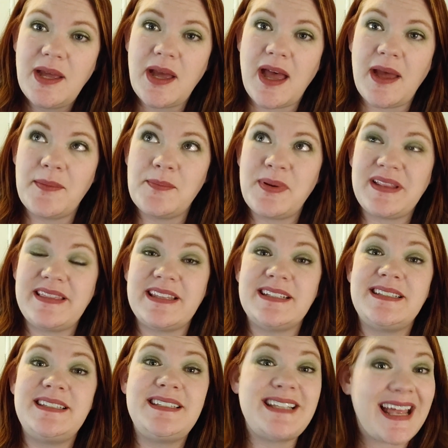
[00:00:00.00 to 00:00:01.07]
but the
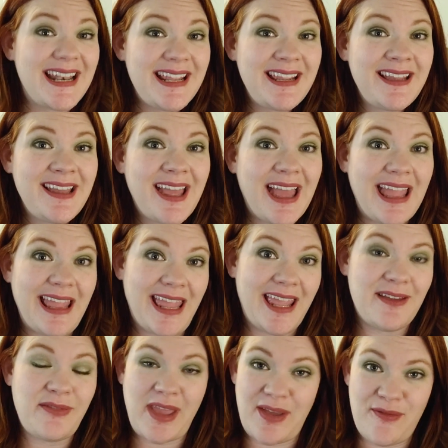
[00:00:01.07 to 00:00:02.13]
setting I
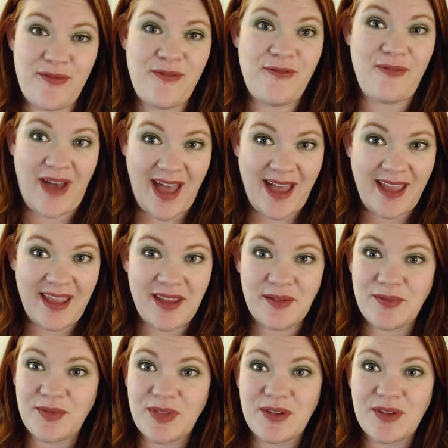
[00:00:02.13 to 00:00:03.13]
gave a 5.